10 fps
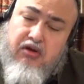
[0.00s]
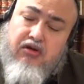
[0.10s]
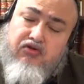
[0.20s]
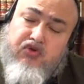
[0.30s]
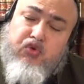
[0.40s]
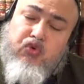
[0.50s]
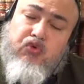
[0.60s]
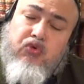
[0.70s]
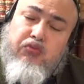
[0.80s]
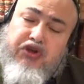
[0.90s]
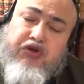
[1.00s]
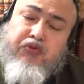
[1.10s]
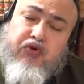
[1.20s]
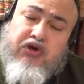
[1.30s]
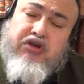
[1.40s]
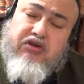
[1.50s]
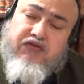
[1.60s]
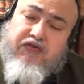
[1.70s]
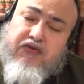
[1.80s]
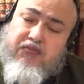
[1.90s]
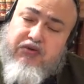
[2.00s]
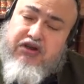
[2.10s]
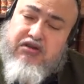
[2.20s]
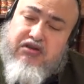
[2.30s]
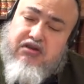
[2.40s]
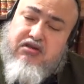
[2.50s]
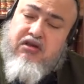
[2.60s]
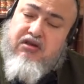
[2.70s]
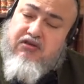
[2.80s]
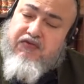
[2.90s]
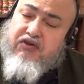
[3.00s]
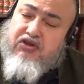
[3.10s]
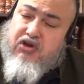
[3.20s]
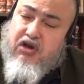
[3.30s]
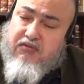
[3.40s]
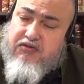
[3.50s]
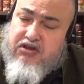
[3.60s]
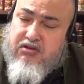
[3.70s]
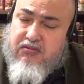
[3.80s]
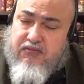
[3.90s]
to people in different places and different times.